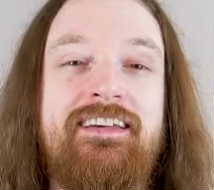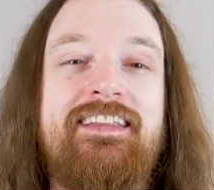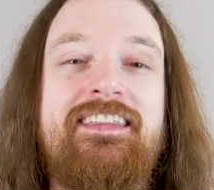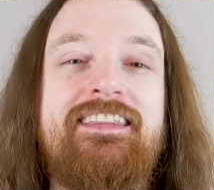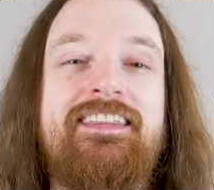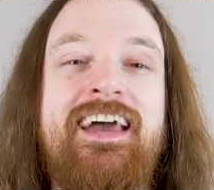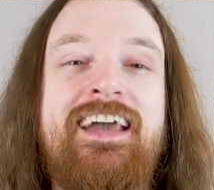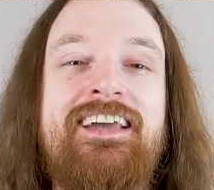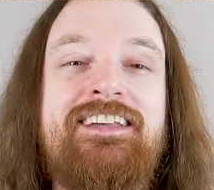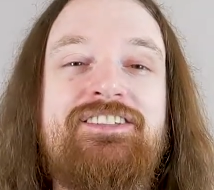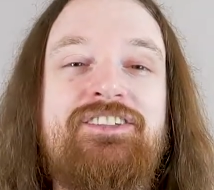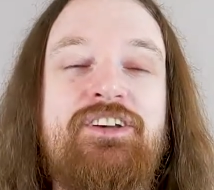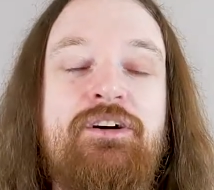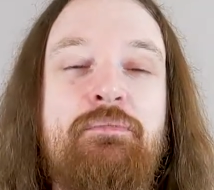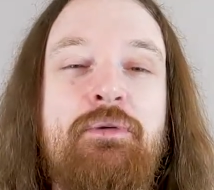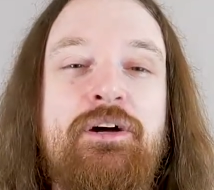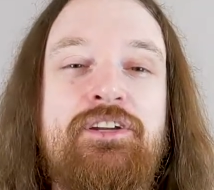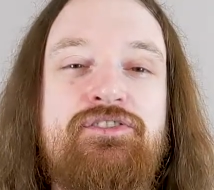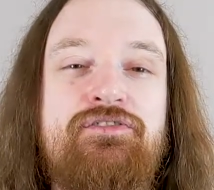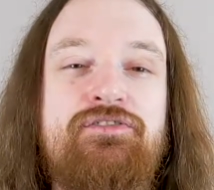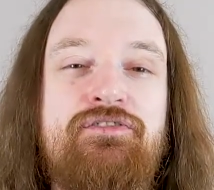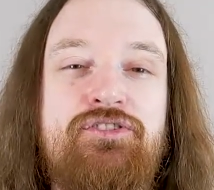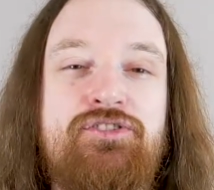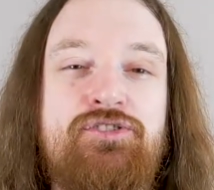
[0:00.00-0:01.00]
Thanks so
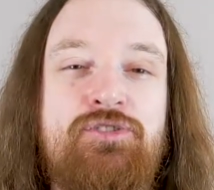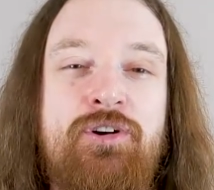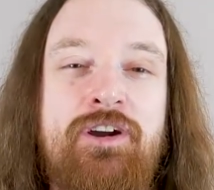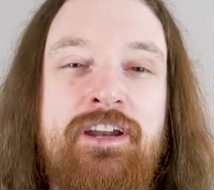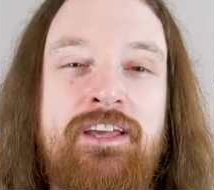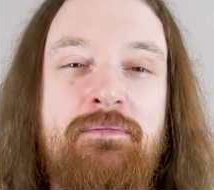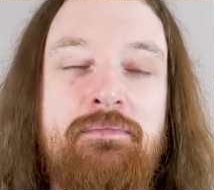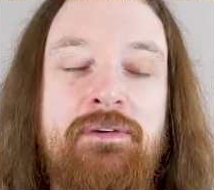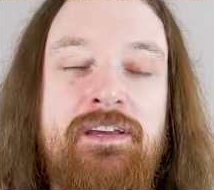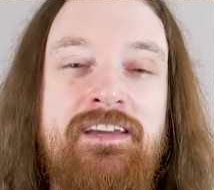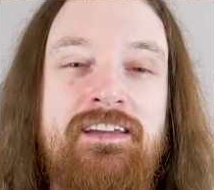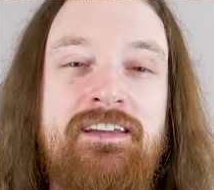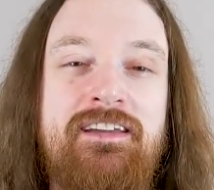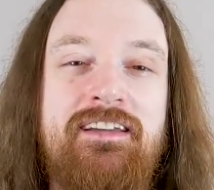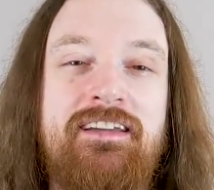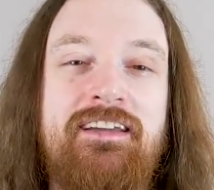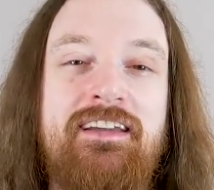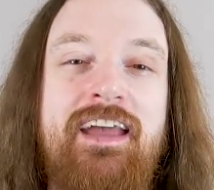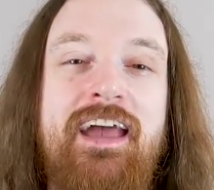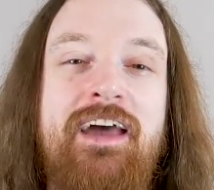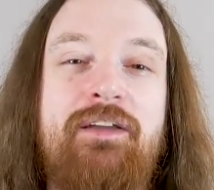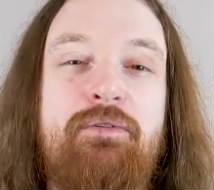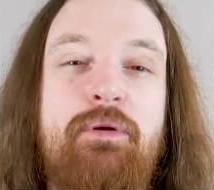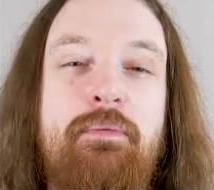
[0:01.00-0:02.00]
much for joining me,
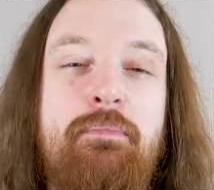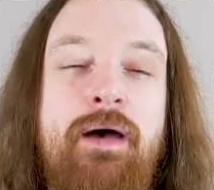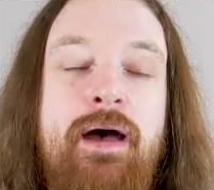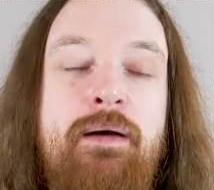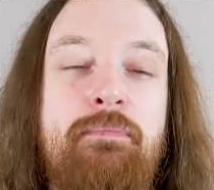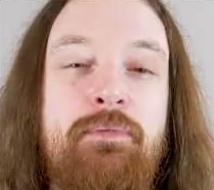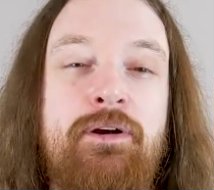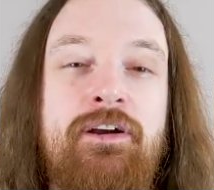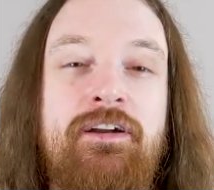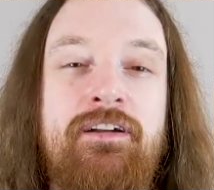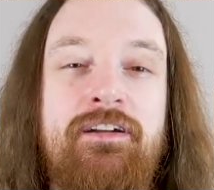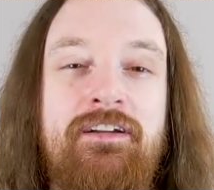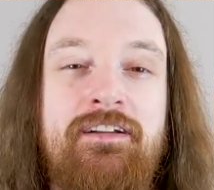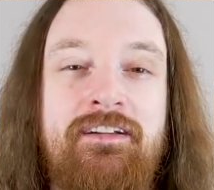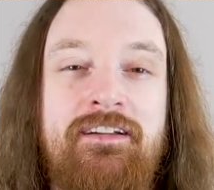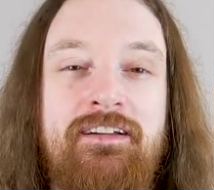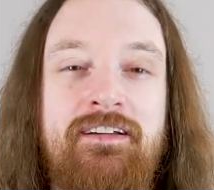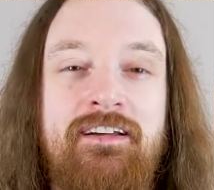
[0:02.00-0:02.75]
and remember,